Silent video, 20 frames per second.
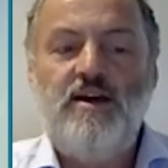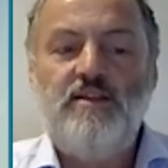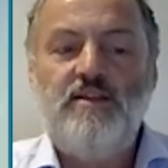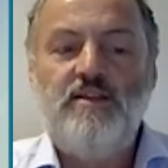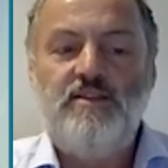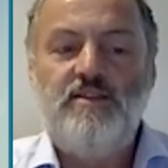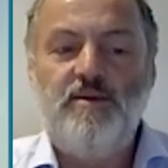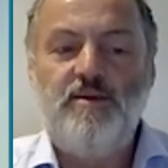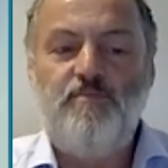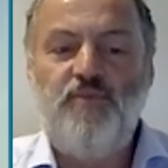
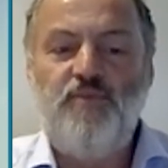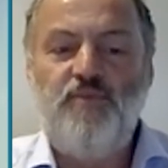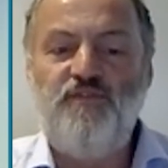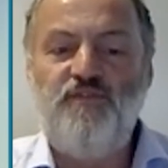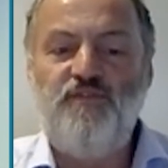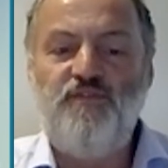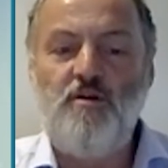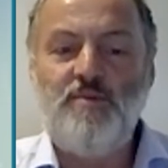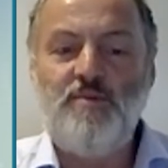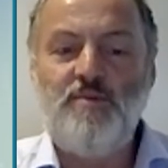The
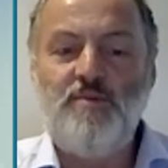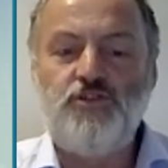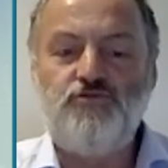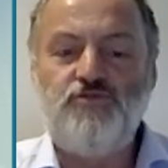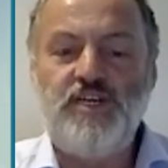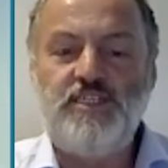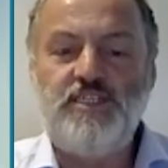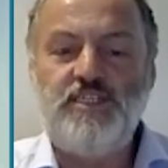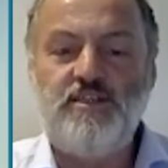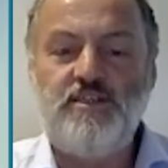performance
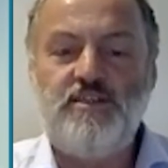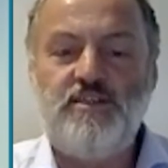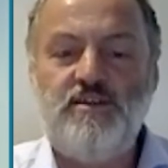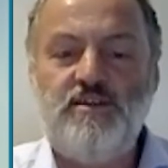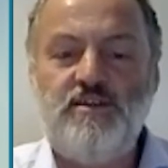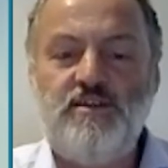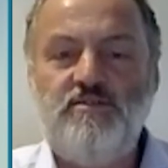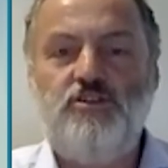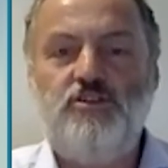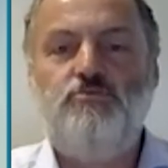risk.
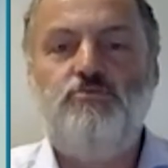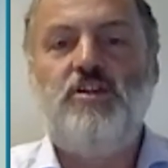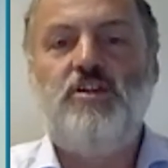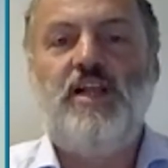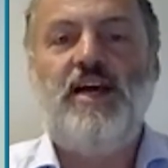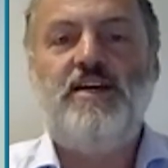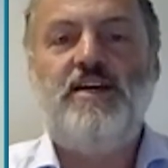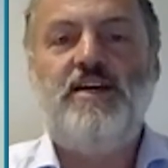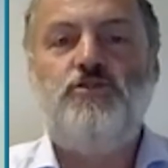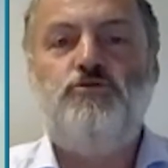You would
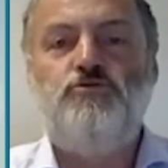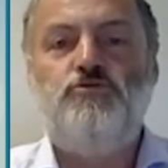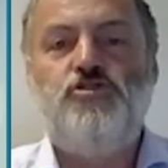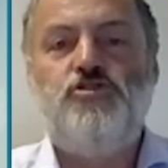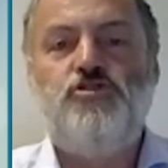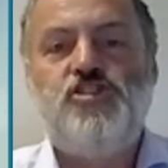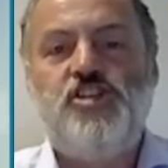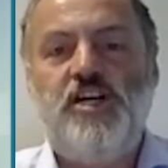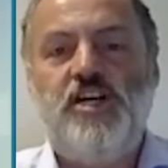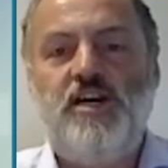like to
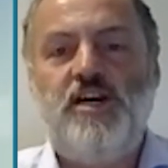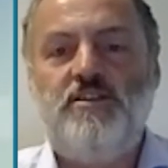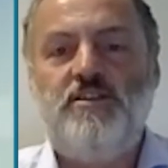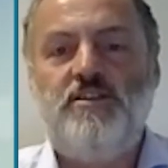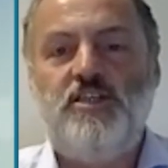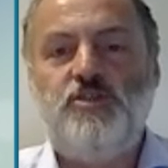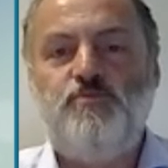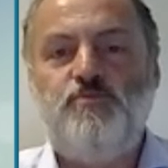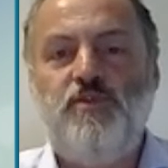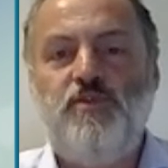share
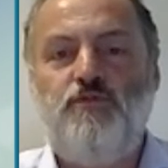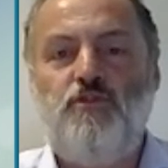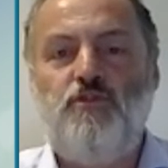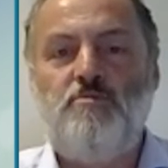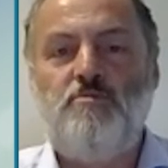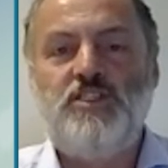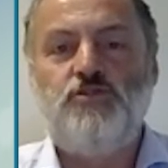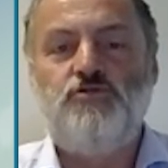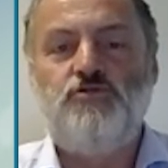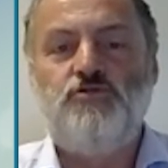this
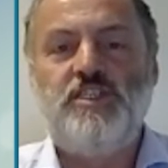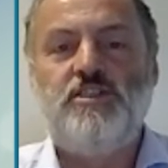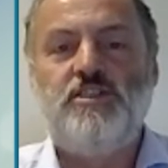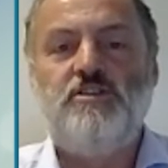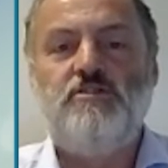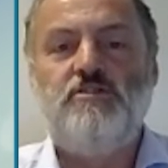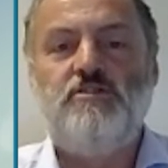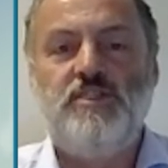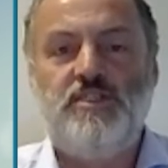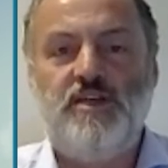performance
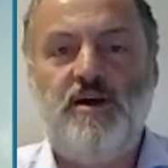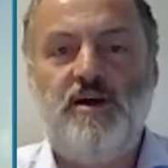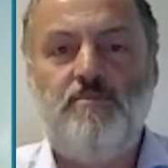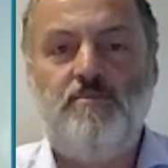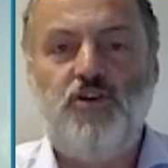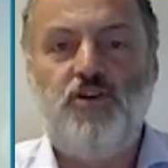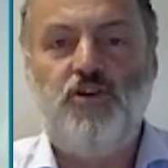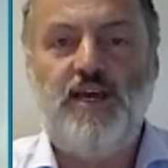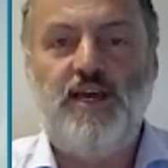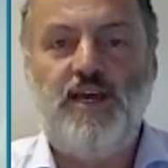risk with
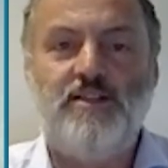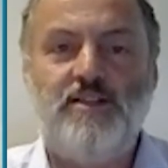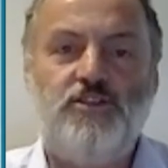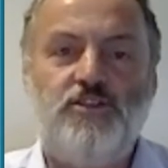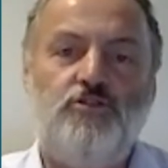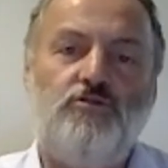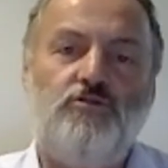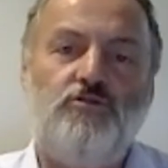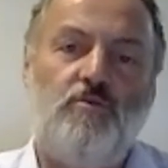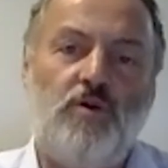somebody else.
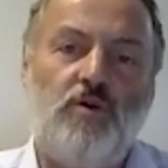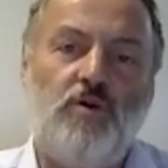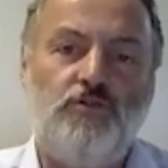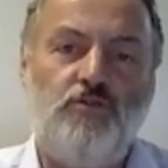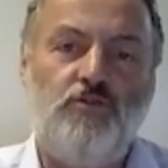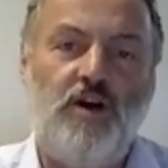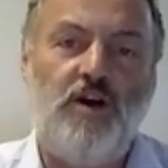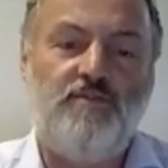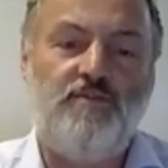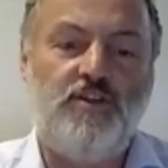You don't want
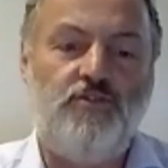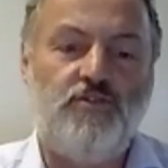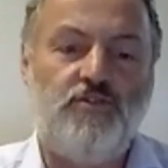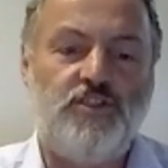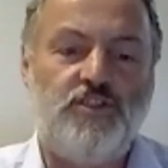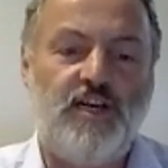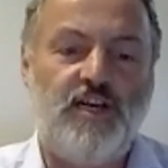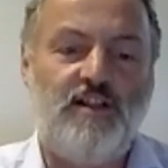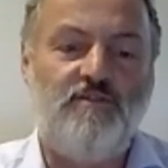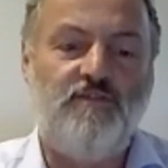to have it
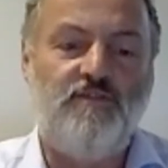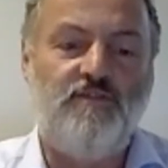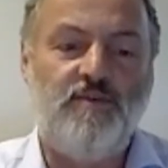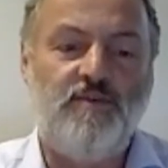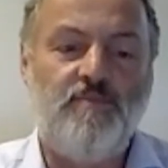yourself.